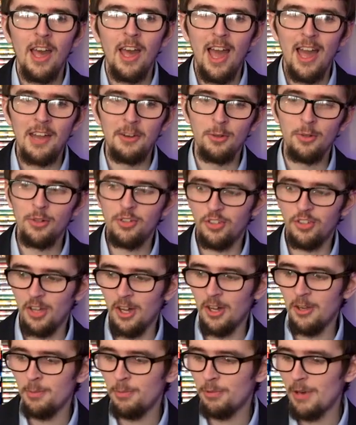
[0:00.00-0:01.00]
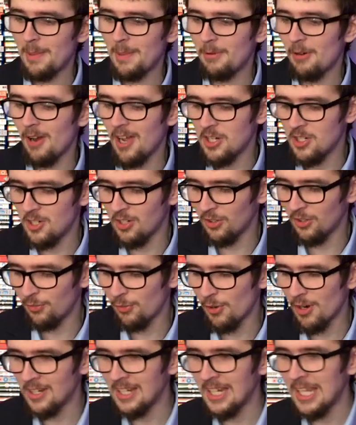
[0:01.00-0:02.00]
And also, preparations
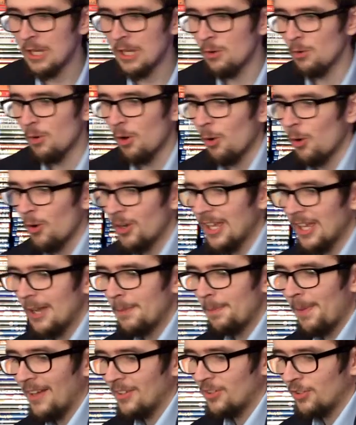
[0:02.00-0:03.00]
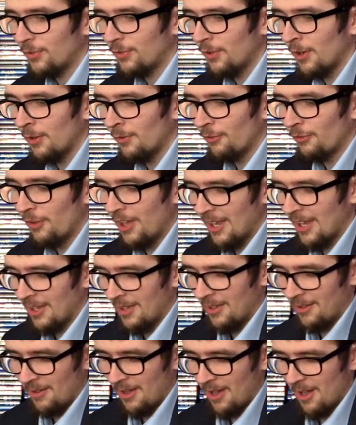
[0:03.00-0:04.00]
for a new audio-based film
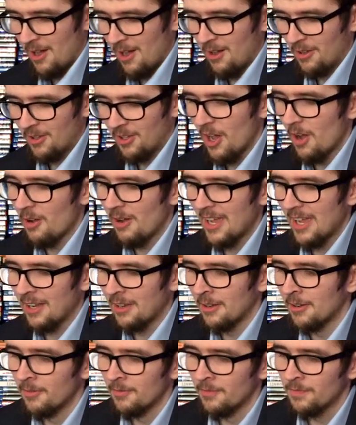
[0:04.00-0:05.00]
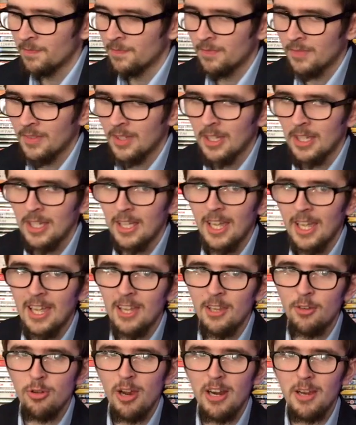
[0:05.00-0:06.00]
thing are going
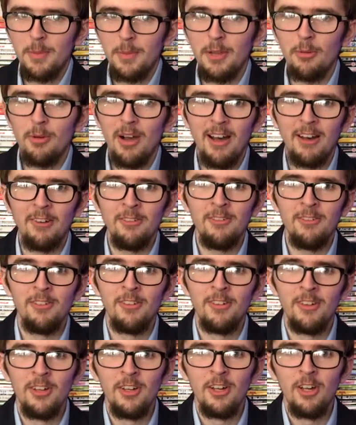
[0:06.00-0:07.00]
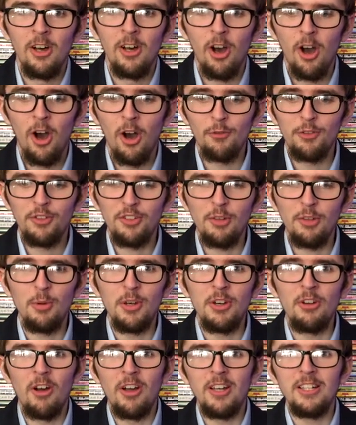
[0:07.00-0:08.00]
incredibly well. Obviously,
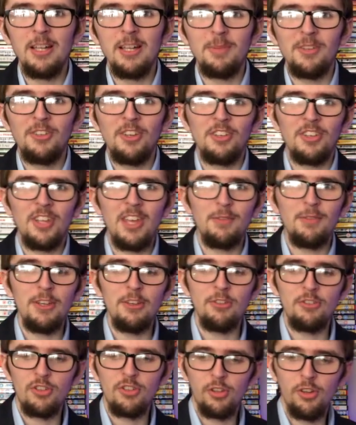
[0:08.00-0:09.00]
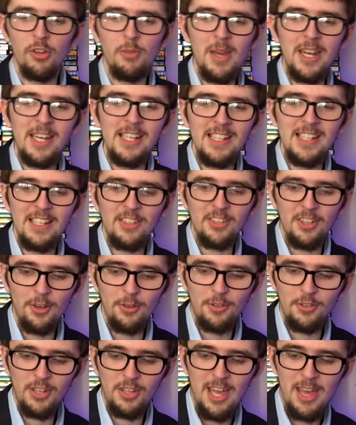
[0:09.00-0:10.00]
we're not at liberty to give you too many
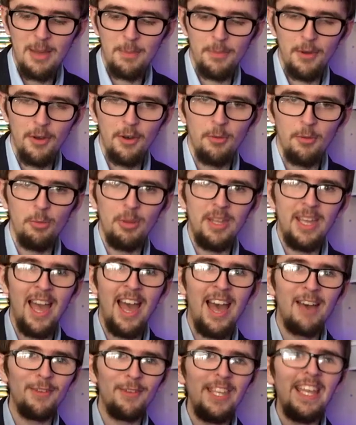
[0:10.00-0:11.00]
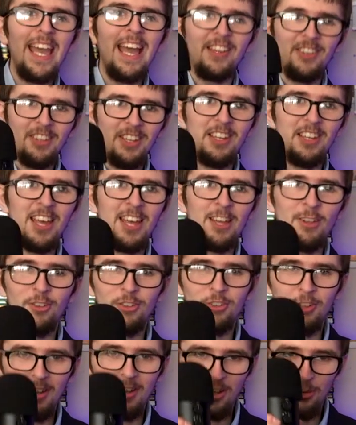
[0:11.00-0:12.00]
details yet, but we have a Yeti now,
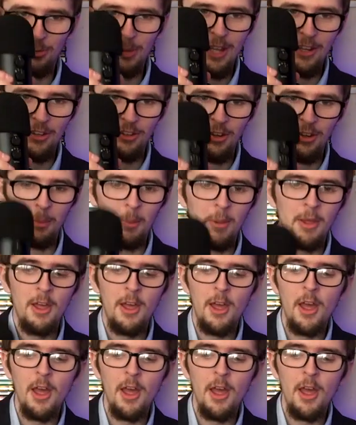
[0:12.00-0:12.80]
so expect some